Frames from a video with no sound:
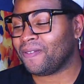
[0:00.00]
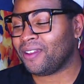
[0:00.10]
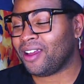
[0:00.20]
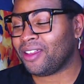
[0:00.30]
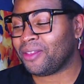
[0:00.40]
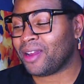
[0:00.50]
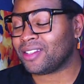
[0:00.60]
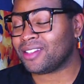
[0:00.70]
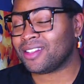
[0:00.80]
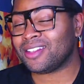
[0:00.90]
Otherwise,
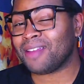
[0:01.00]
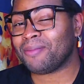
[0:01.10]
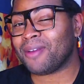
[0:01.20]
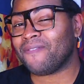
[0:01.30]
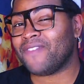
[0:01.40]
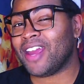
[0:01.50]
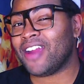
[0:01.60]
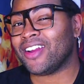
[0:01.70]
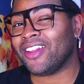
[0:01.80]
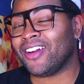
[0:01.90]
it's going to take me a
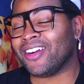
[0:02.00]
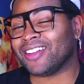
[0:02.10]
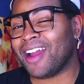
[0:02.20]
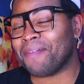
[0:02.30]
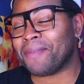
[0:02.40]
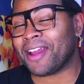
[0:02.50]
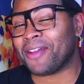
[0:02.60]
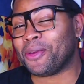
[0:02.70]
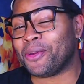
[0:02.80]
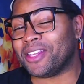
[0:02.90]
very long time to get
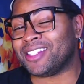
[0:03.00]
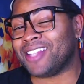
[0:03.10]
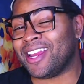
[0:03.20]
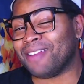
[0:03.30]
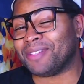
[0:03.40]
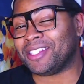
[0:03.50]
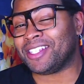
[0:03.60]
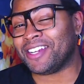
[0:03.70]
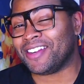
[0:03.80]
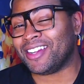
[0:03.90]
through this damn
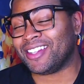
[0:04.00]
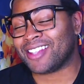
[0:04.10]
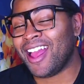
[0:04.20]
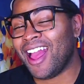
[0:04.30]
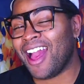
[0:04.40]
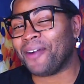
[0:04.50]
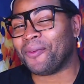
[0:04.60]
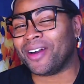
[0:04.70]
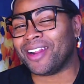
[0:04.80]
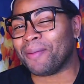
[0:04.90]
series at
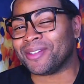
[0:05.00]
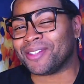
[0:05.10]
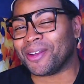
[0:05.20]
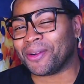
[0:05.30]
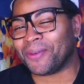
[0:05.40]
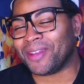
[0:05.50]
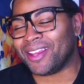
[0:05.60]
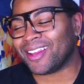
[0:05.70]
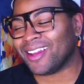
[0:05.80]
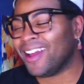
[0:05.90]
one episode a
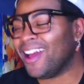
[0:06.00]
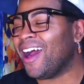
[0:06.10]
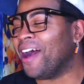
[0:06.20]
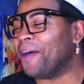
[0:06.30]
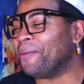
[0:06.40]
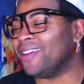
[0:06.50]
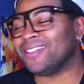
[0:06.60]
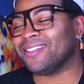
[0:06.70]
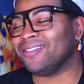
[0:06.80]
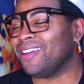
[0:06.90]
week. It's going
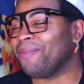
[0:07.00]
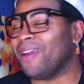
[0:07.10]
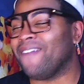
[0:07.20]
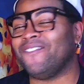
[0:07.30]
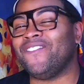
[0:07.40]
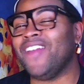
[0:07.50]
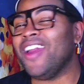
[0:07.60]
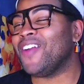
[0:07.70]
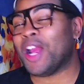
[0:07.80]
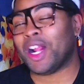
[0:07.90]
to take a
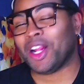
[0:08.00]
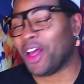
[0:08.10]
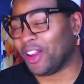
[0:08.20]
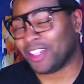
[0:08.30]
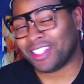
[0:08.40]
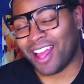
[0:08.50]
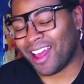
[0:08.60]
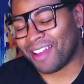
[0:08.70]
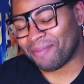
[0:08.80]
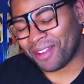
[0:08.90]
very long
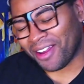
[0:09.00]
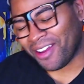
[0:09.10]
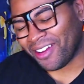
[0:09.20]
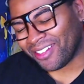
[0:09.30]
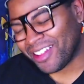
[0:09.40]
time, though.